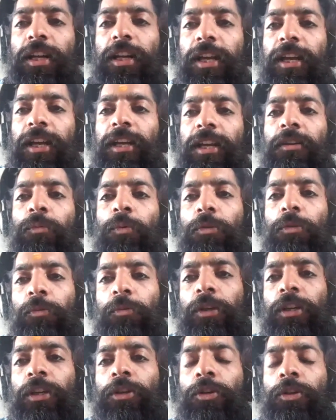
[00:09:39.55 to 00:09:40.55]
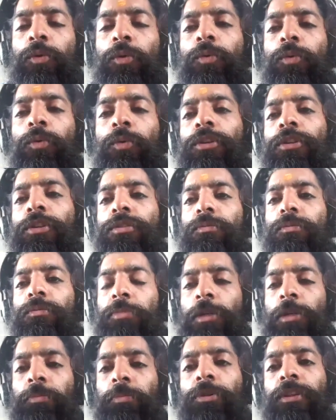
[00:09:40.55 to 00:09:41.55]
And what we can do is
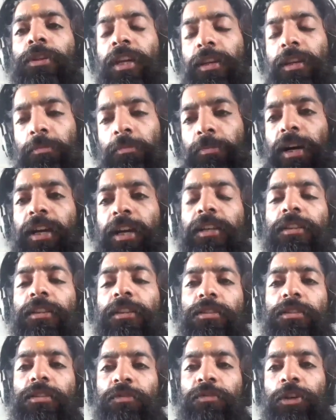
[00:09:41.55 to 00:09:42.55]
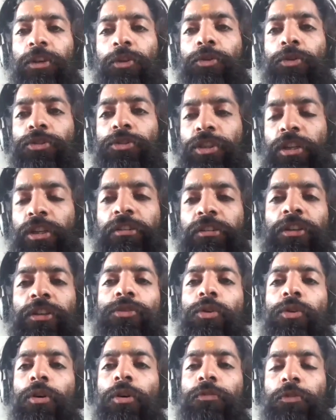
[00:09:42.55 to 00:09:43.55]
people can buy this video series
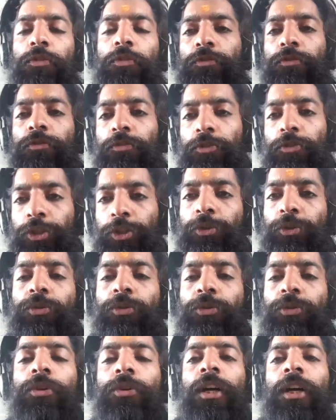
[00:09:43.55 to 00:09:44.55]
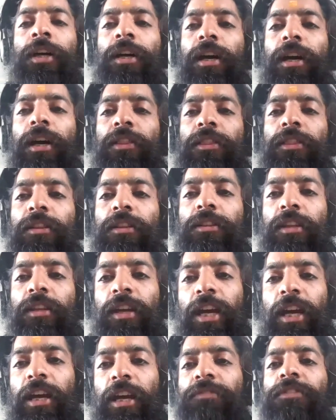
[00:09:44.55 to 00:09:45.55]
off of you, and then they
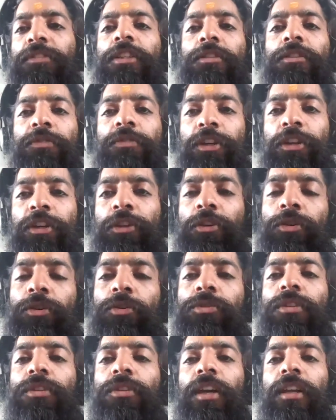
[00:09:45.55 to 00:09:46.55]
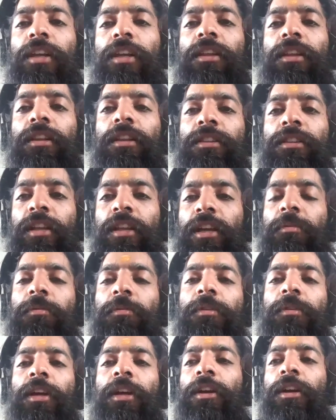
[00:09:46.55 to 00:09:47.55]
have these videos, and then they
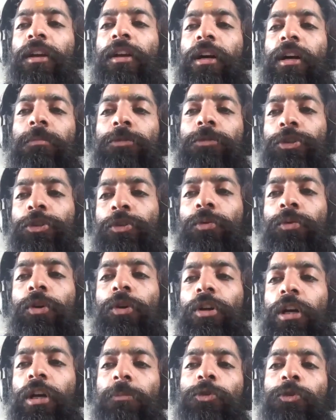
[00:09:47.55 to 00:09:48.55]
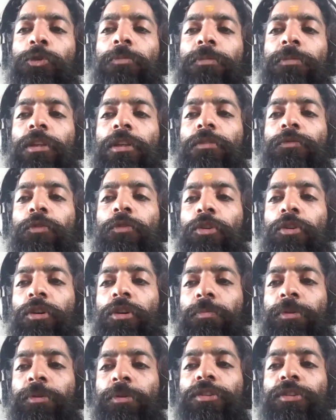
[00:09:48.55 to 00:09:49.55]
come to you or come to me for a
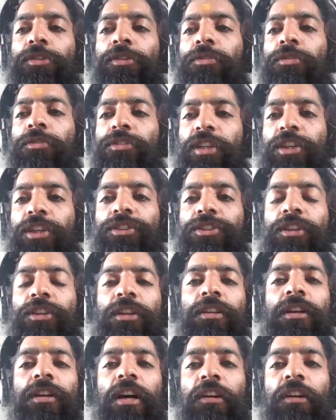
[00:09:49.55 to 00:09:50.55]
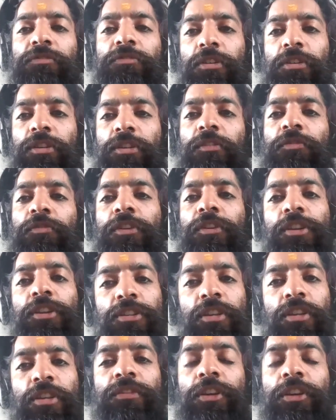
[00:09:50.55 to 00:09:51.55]
personal session after they finish the
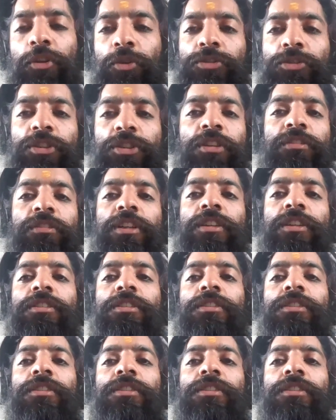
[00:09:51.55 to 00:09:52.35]
video series